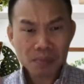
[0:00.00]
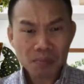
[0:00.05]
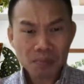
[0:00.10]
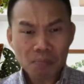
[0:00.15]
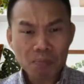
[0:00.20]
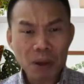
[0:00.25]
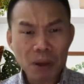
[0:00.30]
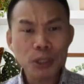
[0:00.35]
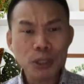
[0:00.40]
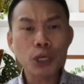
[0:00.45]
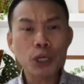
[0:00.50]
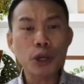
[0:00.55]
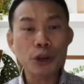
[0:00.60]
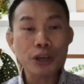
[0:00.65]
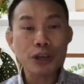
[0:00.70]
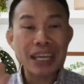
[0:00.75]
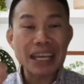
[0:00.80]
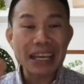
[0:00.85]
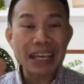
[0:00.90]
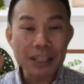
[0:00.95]
but here
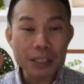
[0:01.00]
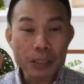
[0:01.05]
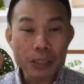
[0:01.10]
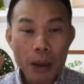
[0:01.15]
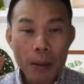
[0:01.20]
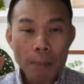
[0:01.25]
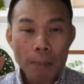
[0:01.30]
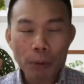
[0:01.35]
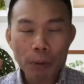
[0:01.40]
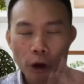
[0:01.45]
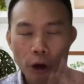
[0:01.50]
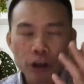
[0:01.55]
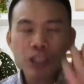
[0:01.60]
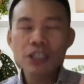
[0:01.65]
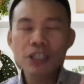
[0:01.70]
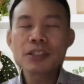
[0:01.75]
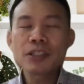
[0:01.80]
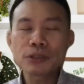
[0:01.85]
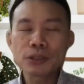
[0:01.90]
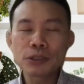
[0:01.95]
he is
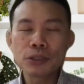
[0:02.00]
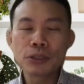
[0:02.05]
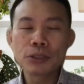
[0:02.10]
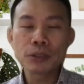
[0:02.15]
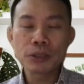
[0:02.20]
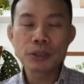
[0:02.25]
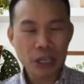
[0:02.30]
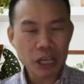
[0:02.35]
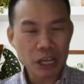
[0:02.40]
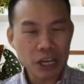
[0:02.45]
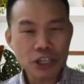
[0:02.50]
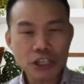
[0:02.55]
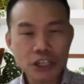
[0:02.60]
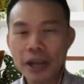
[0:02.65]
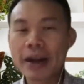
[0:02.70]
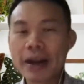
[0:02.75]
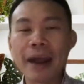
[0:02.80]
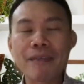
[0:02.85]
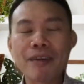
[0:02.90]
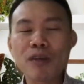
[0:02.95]
personal to each
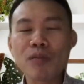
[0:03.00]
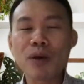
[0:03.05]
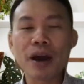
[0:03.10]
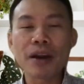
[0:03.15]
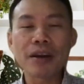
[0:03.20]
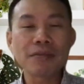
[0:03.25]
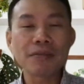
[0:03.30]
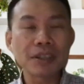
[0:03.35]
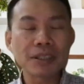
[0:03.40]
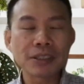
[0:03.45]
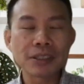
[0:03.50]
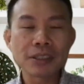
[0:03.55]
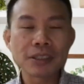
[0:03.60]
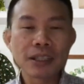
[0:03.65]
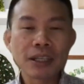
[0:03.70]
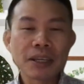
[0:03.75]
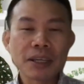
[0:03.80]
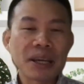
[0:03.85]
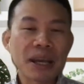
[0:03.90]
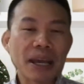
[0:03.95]
and every one of us.
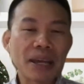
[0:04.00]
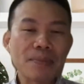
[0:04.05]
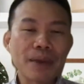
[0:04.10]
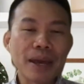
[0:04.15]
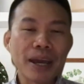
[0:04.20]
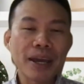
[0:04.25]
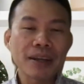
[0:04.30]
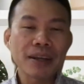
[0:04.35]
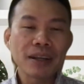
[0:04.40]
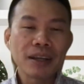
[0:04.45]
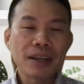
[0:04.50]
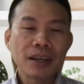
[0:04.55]
Amen.